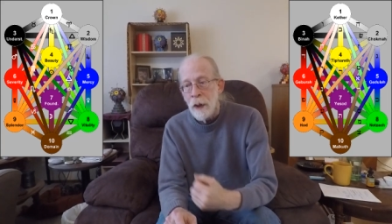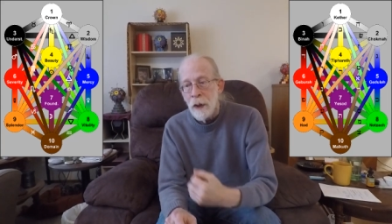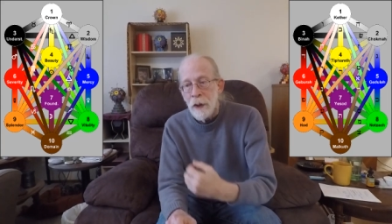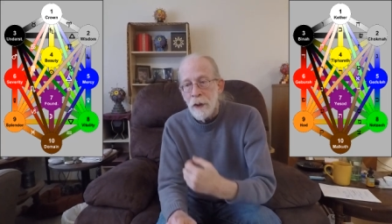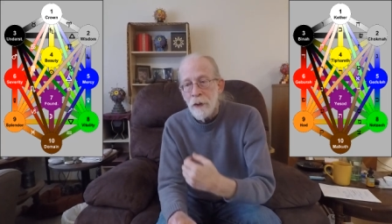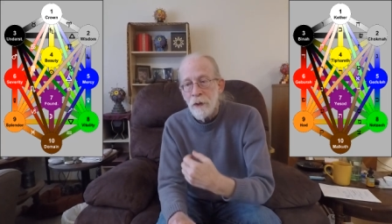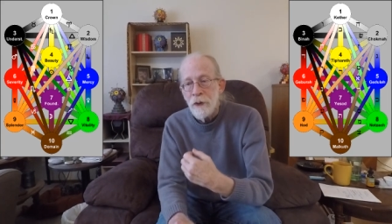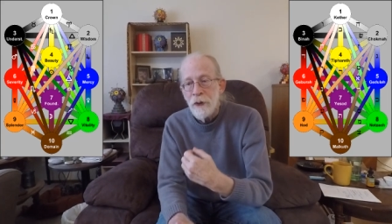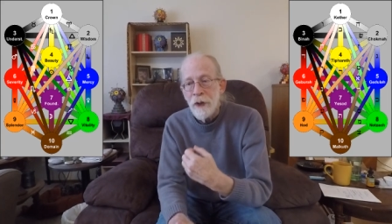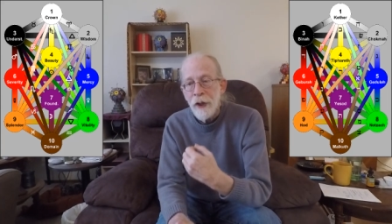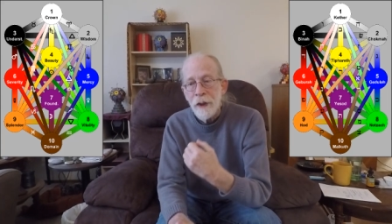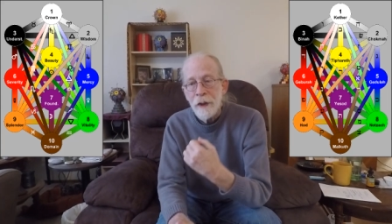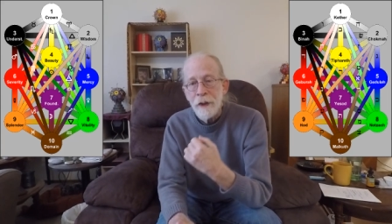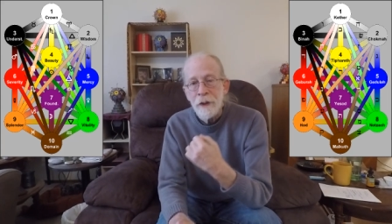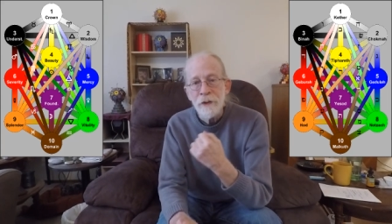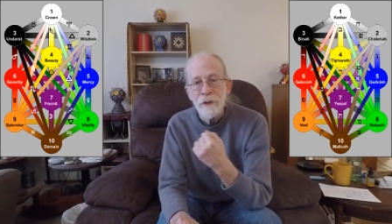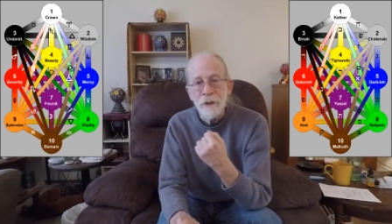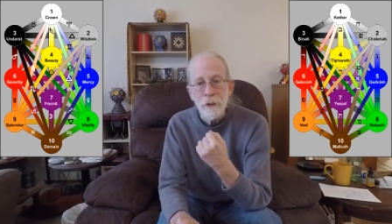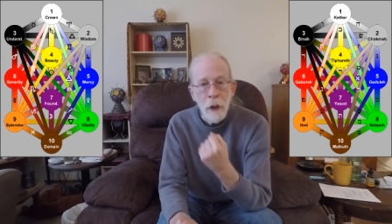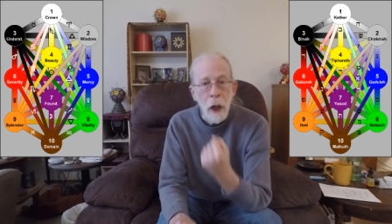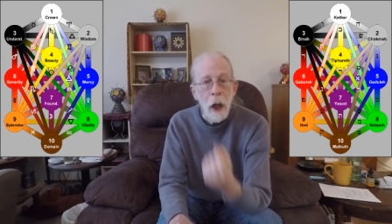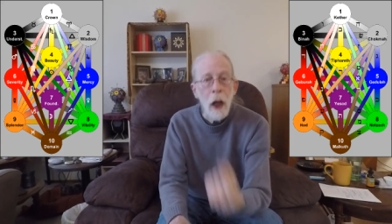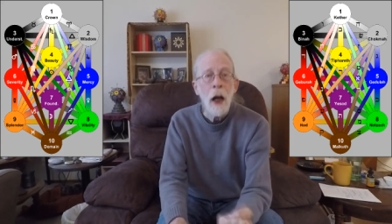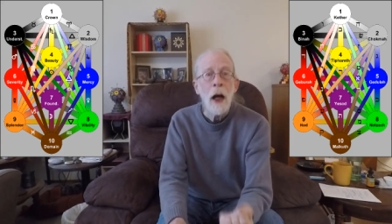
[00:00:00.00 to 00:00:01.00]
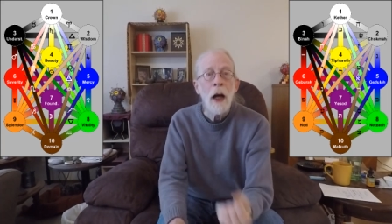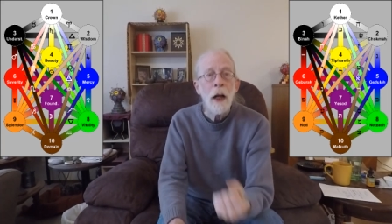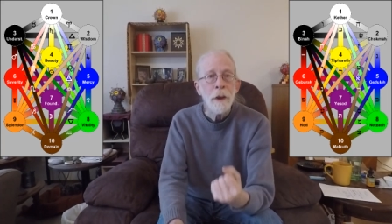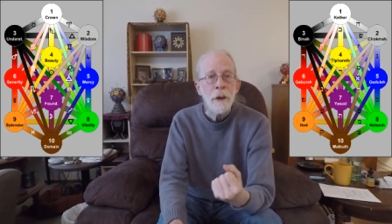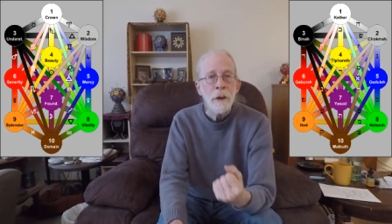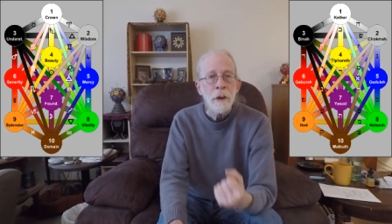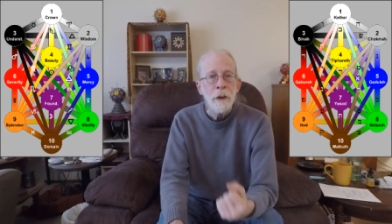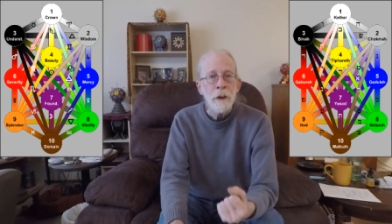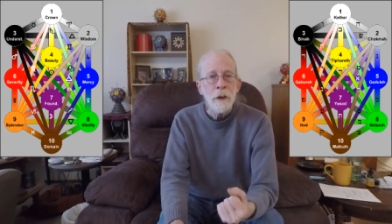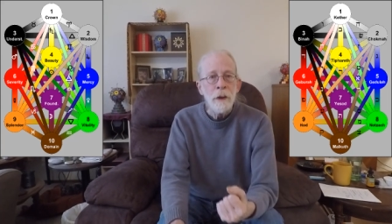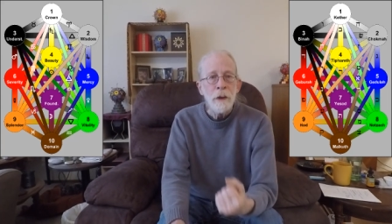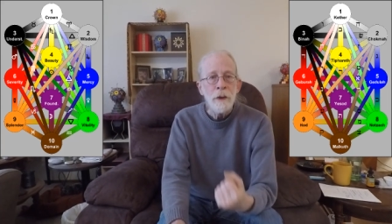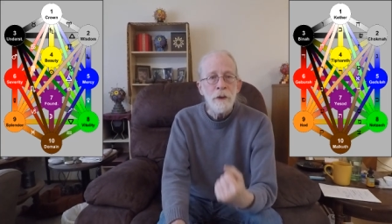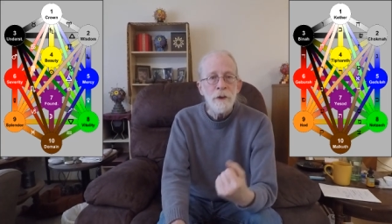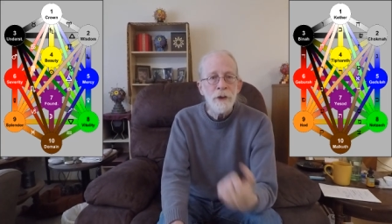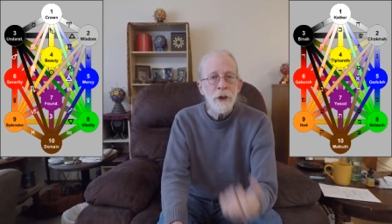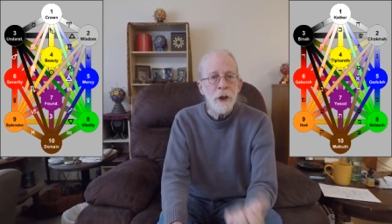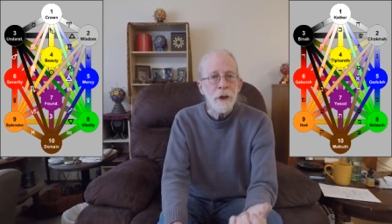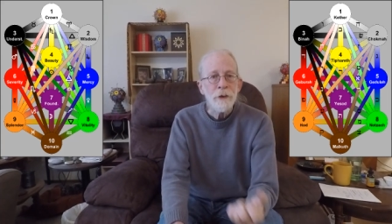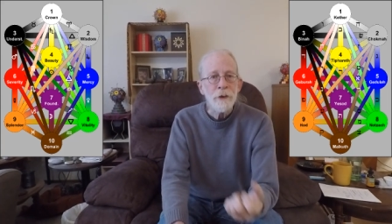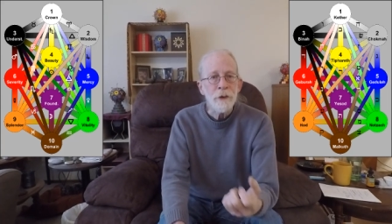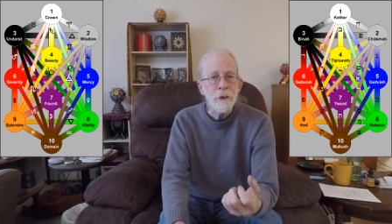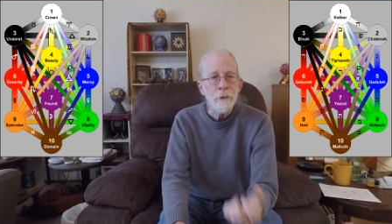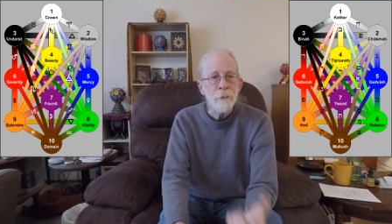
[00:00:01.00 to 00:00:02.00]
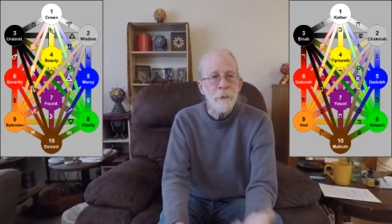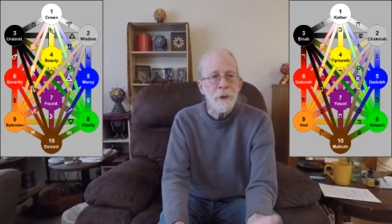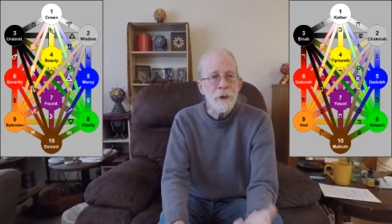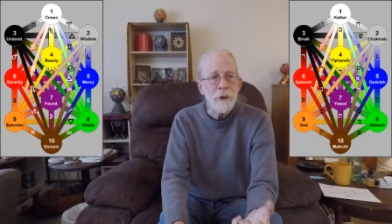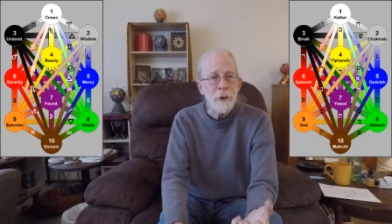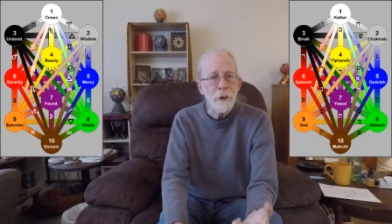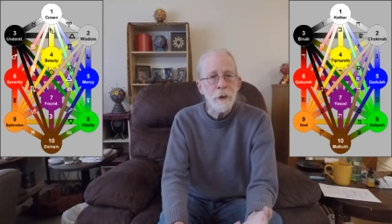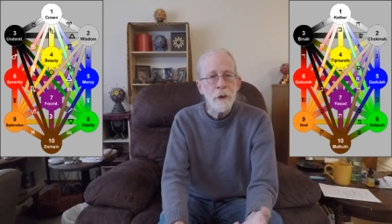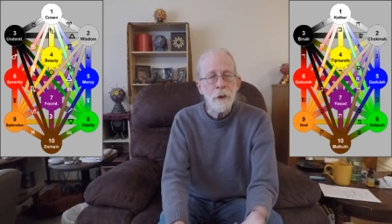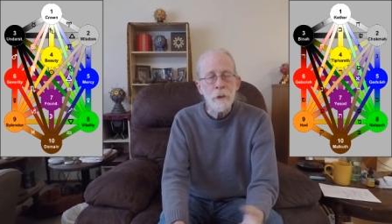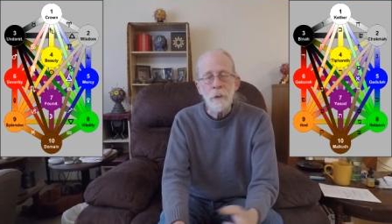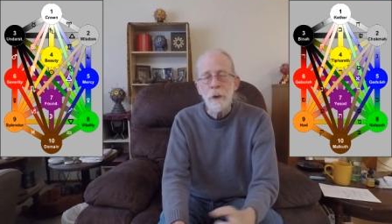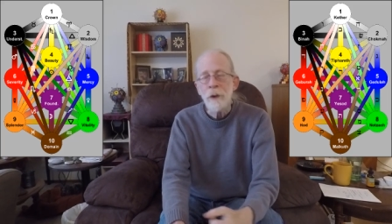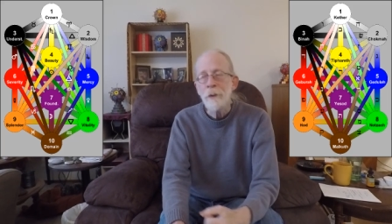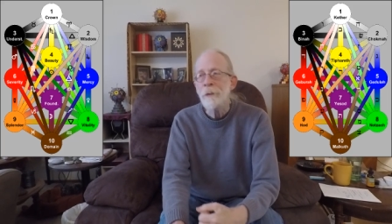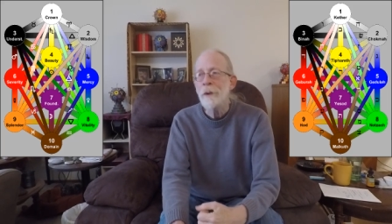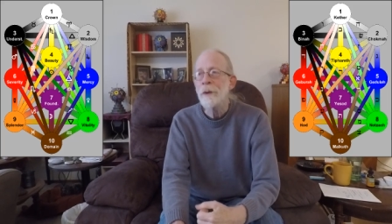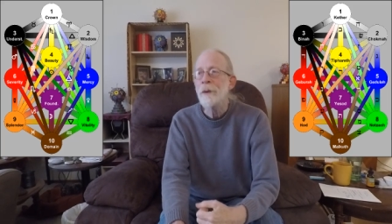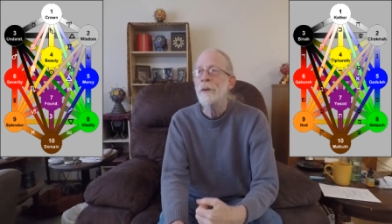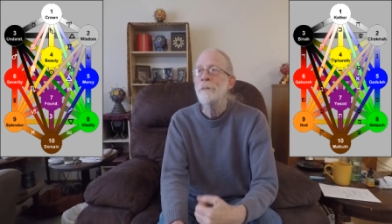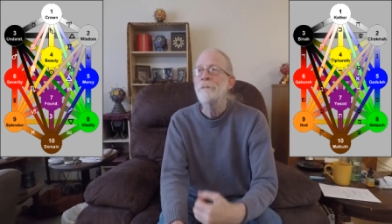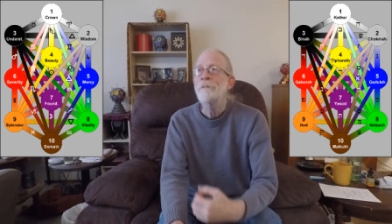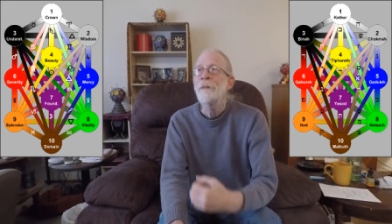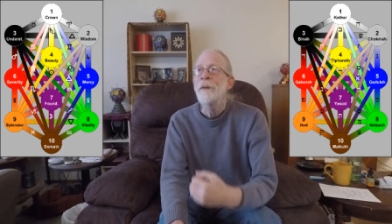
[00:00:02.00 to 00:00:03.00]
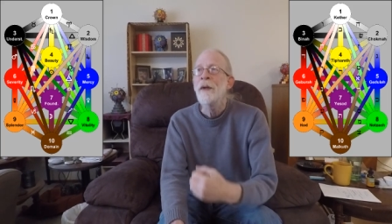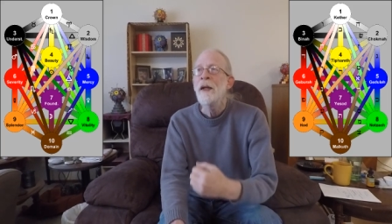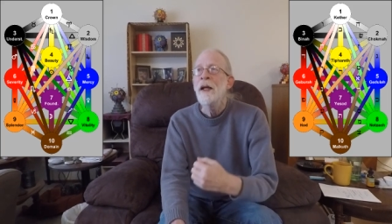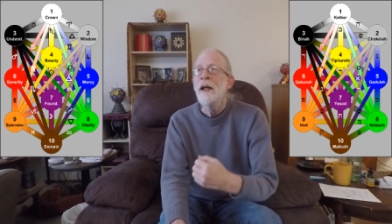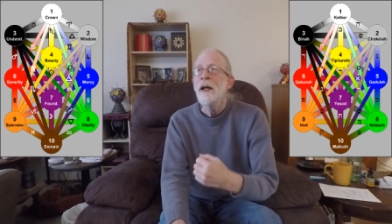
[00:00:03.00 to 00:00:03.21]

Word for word: is that it's not just the material realm, well,